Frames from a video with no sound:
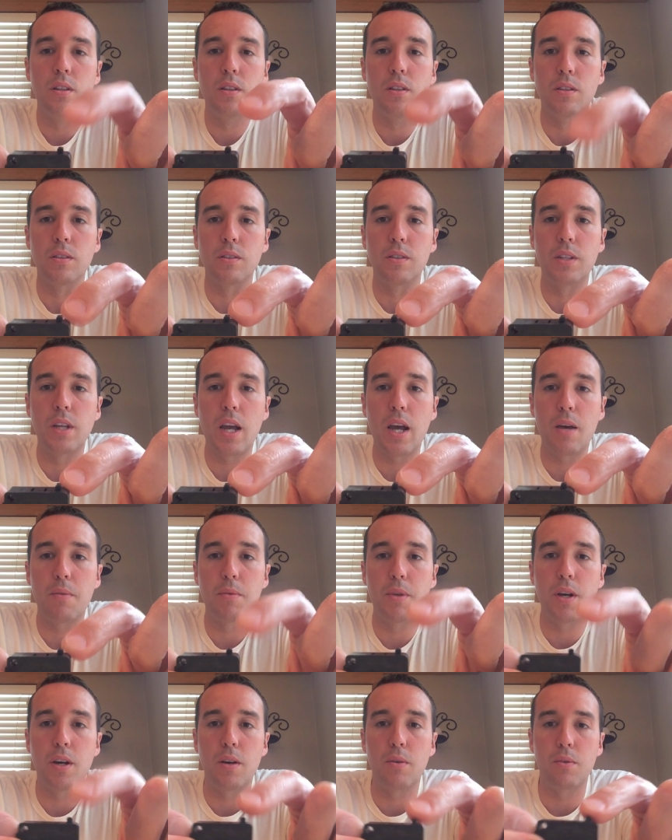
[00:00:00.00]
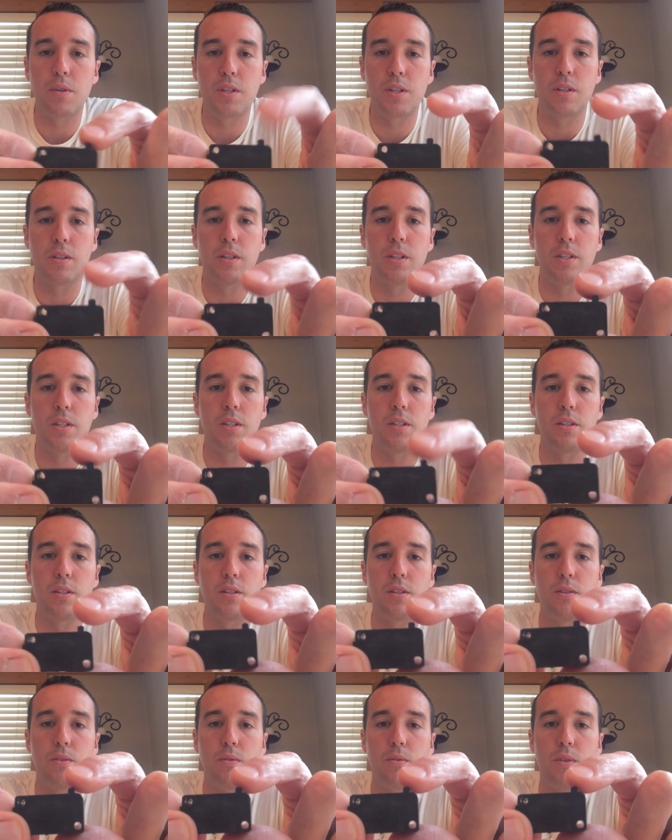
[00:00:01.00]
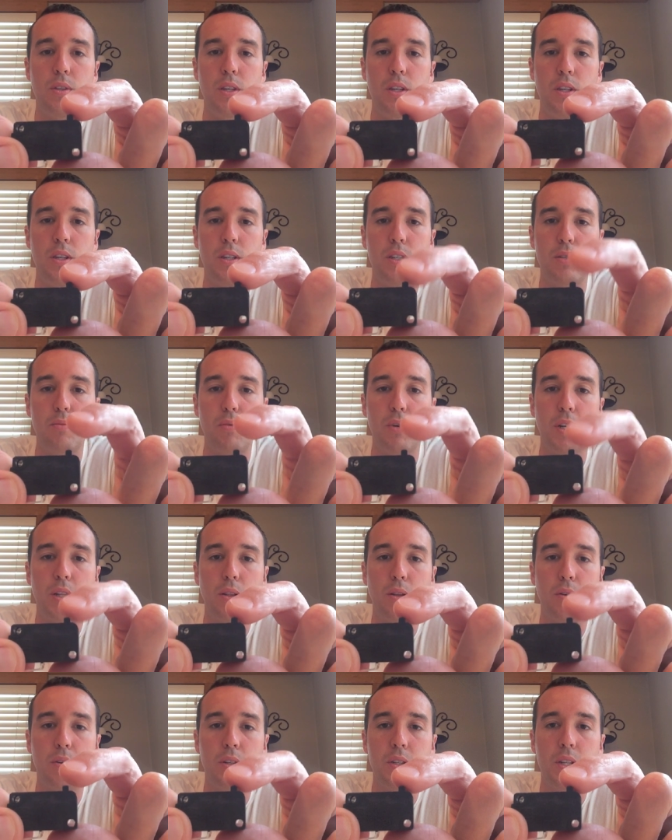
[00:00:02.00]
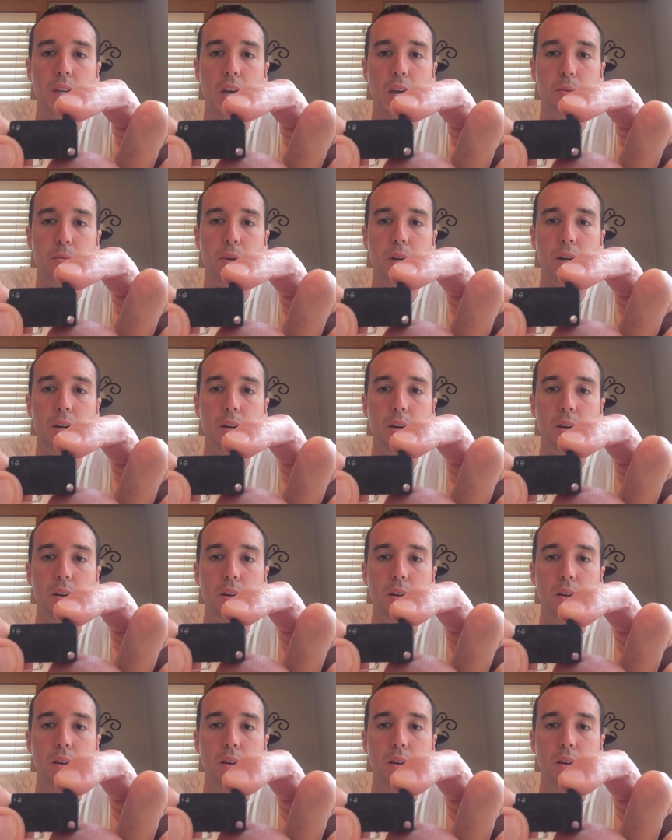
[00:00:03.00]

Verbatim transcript: little tab there. I want you to listen to the spring-loaded tab here